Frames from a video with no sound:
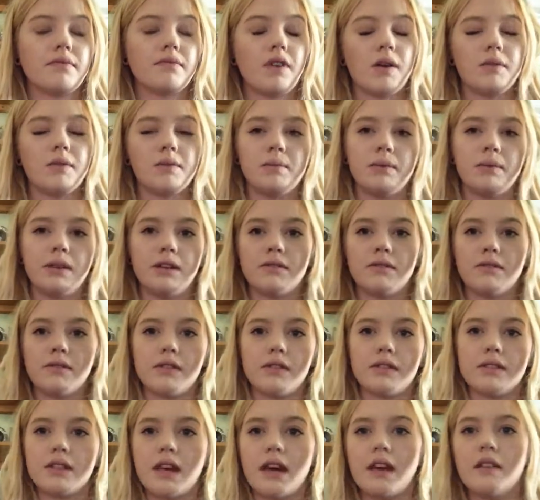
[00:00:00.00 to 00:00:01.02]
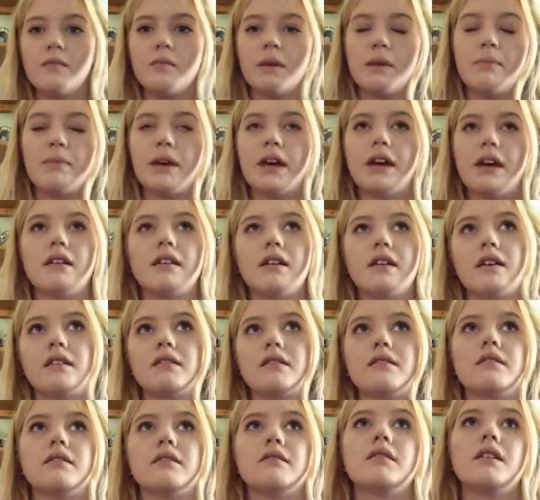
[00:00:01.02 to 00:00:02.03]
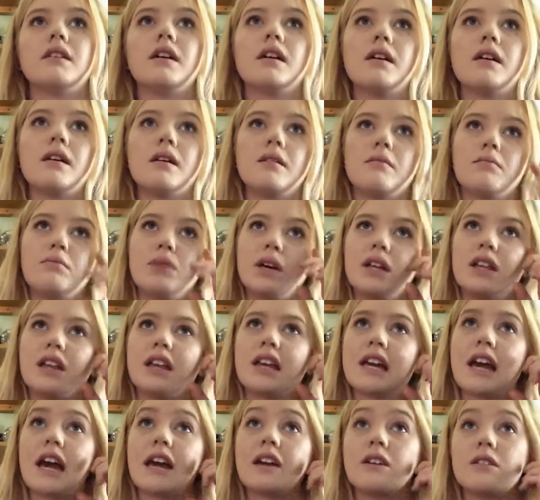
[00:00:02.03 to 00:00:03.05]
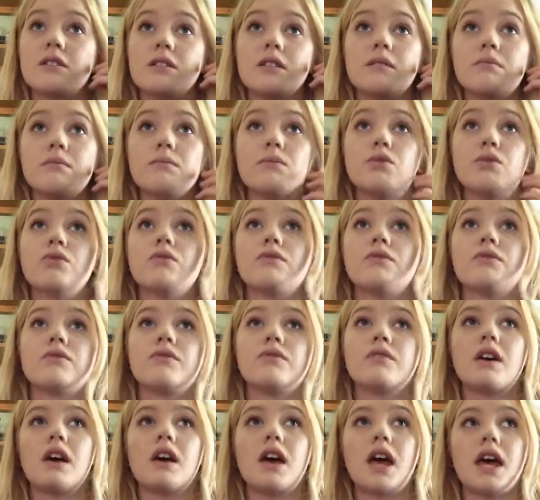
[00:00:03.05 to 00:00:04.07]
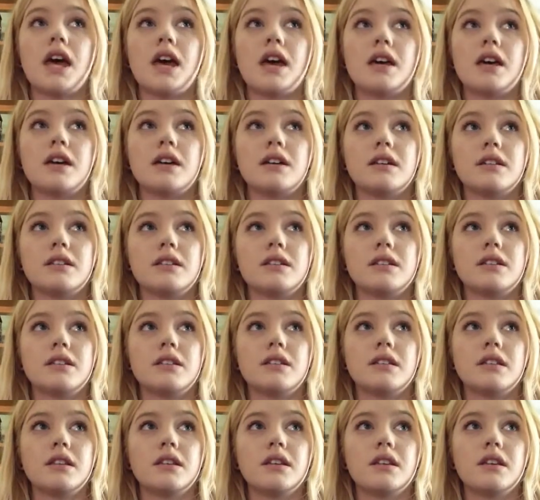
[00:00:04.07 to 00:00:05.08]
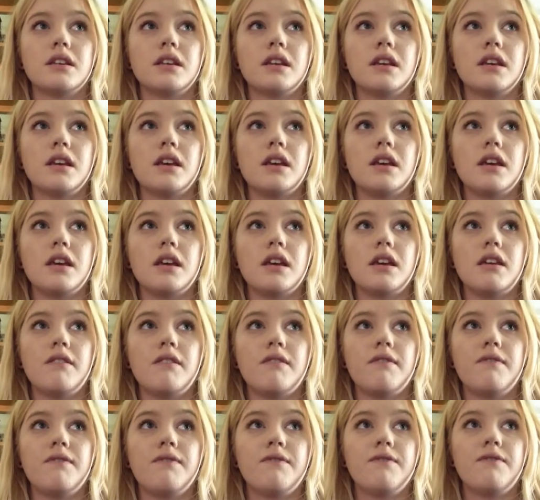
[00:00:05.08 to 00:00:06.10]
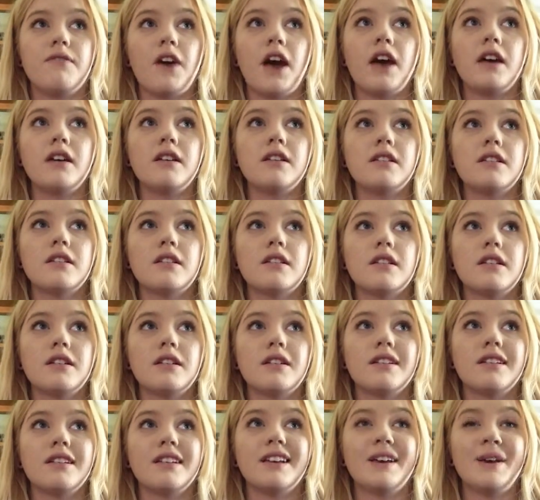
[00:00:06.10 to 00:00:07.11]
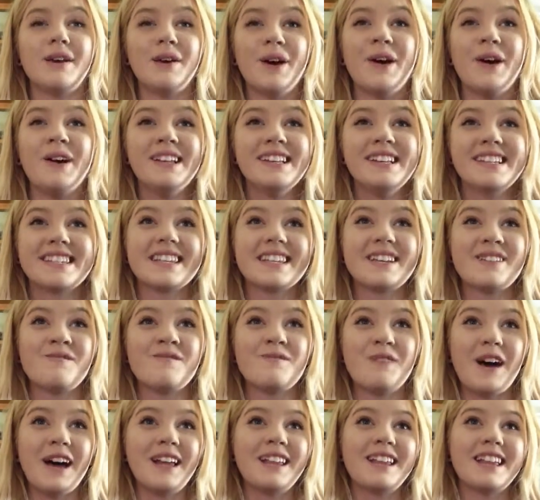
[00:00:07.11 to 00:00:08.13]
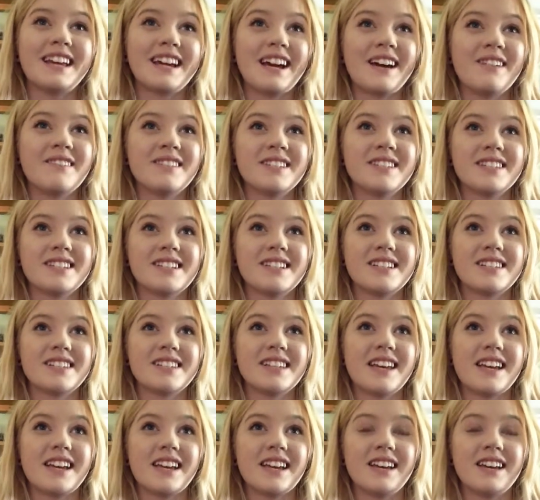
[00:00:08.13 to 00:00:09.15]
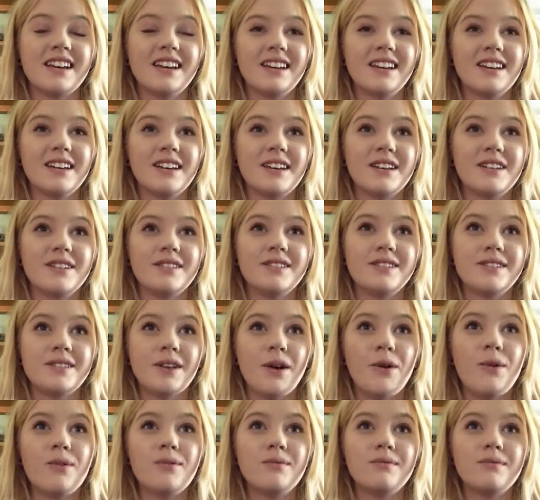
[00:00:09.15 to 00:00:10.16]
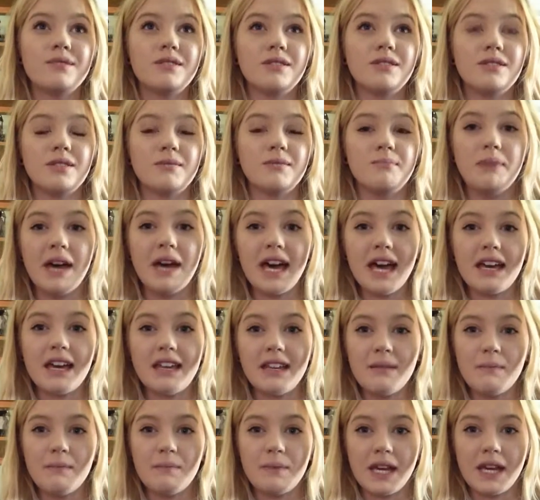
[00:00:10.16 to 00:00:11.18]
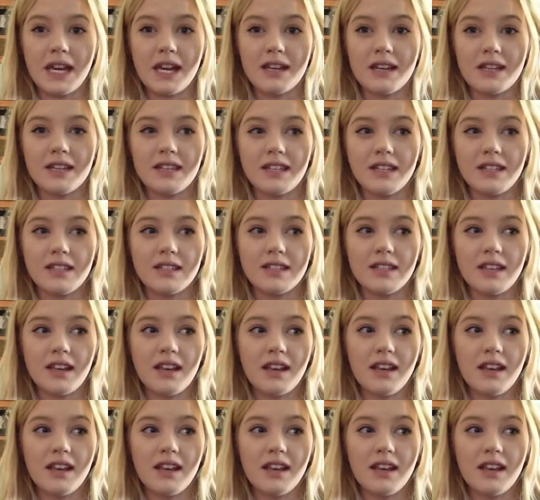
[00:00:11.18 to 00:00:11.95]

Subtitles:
probably over the side of my bed, I don't know, but like I couldn't move, and it honestly felt like I was just like sewn to the bed, because